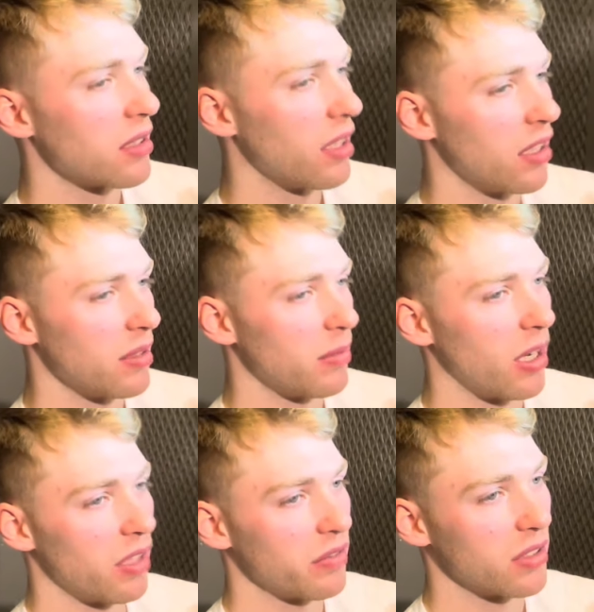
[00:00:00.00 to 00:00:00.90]

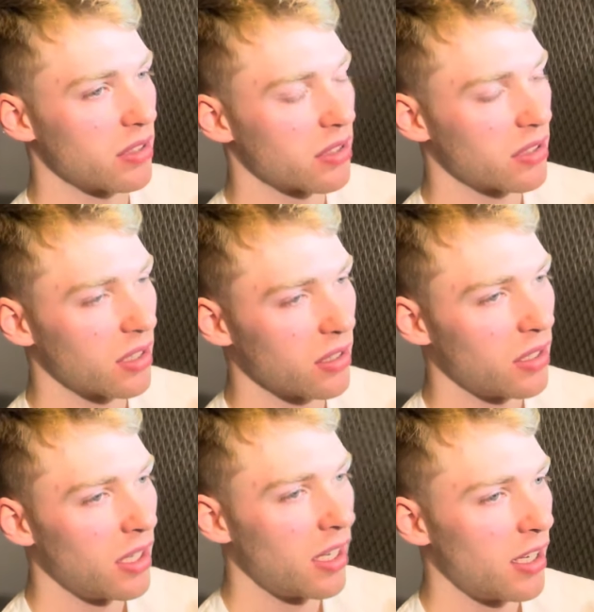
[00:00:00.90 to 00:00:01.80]
offers. So,
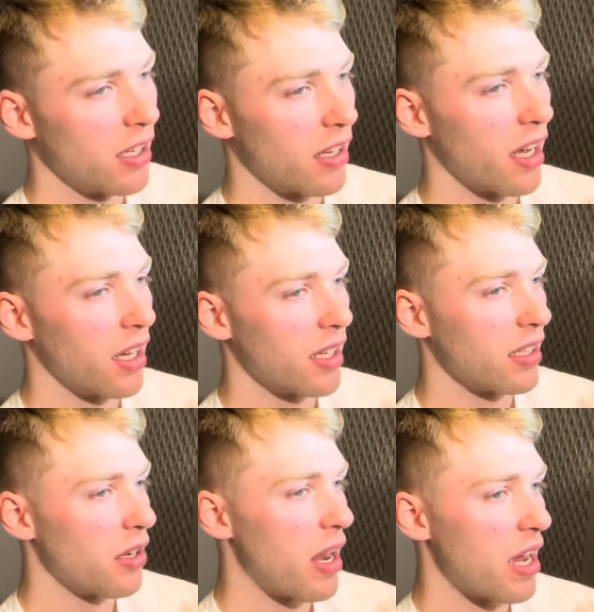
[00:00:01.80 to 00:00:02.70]
yeah, I had
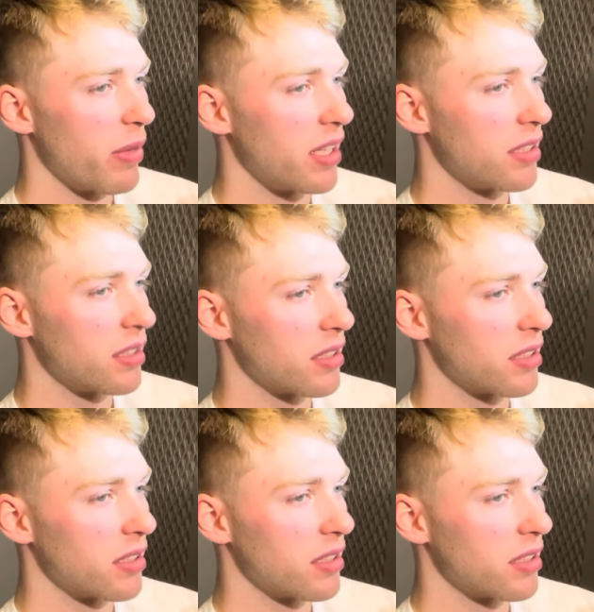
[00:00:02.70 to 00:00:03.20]
no high majors.